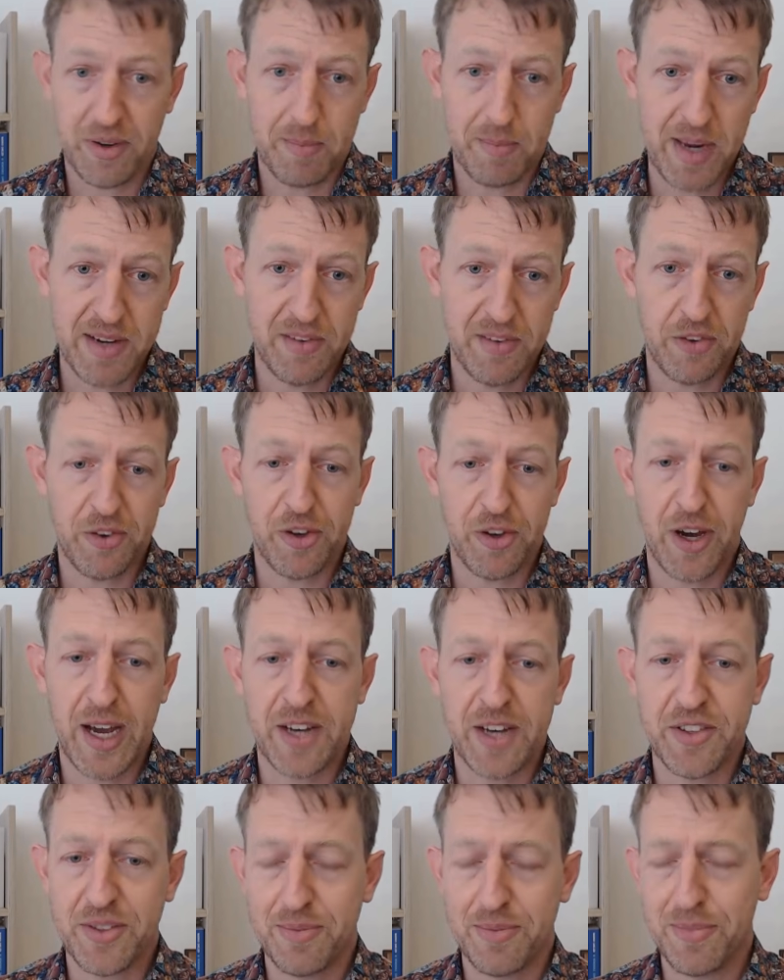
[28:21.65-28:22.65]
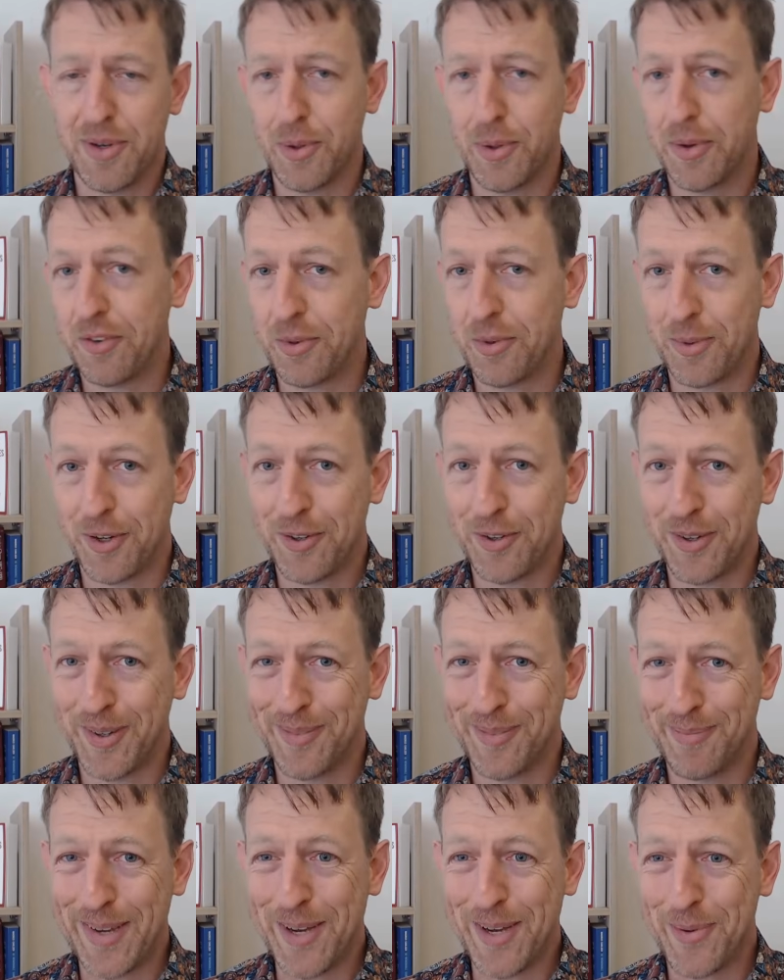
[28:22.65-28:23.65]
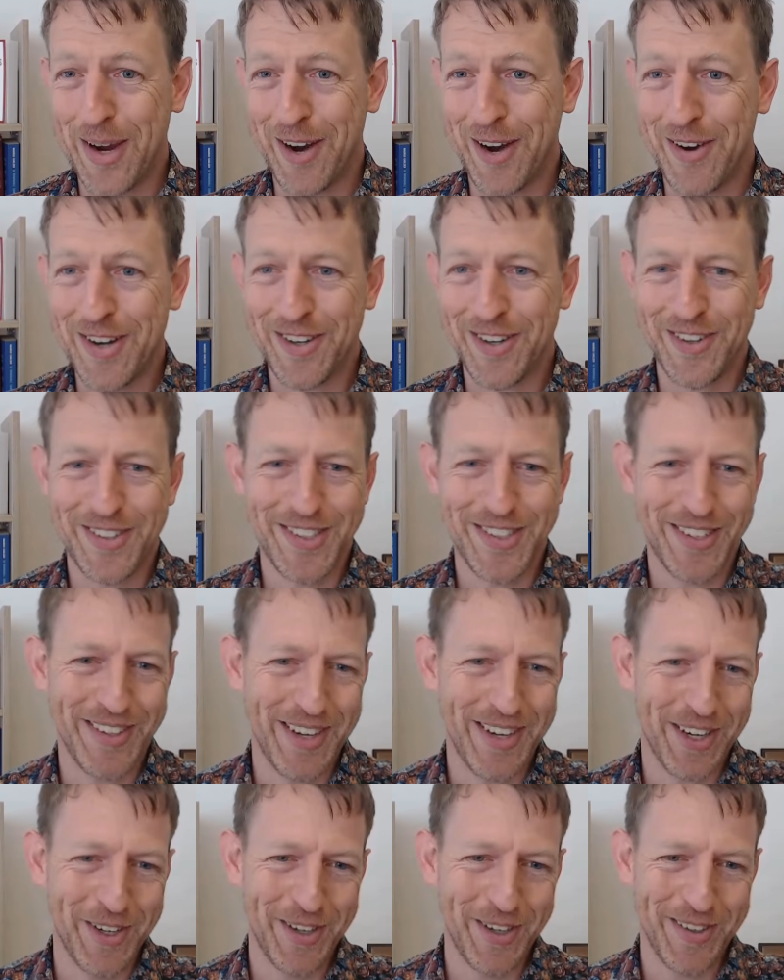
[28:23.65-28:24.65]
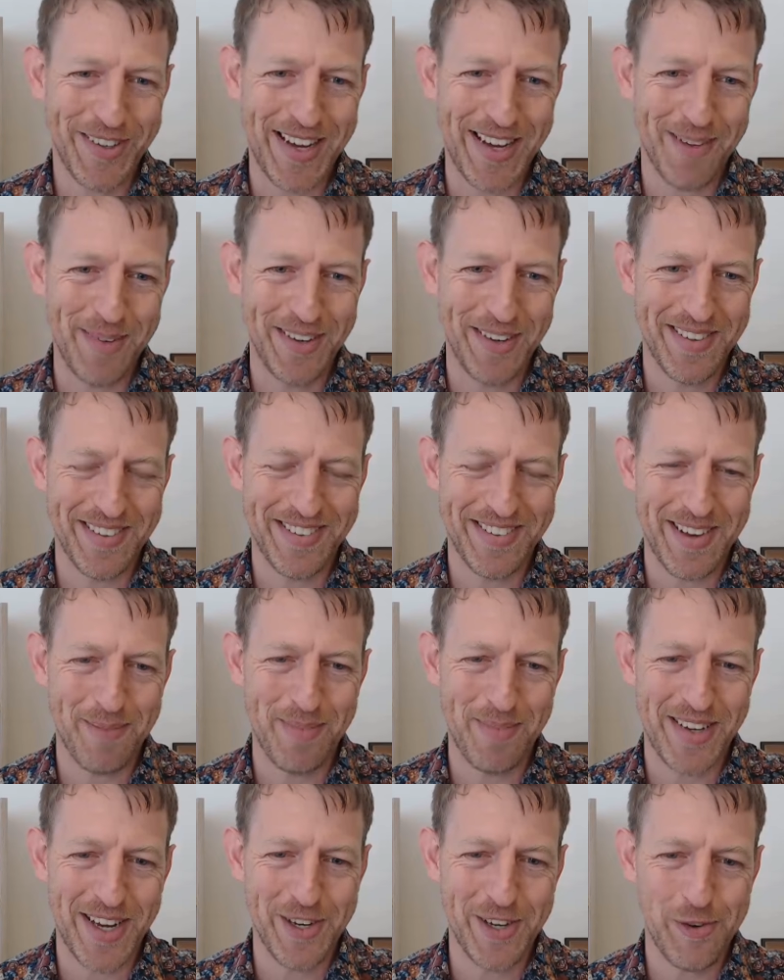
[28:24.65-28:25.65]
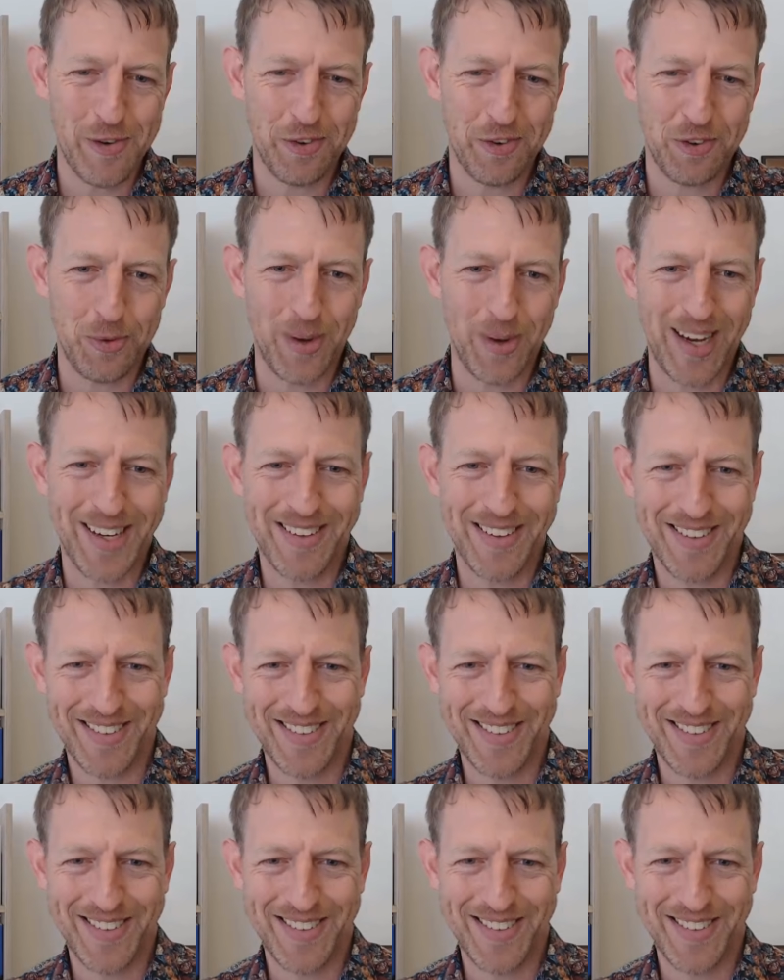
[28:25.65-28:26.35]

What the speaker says: I mean, this knight, you always want to be wary, don't you? It could come into some dangerous square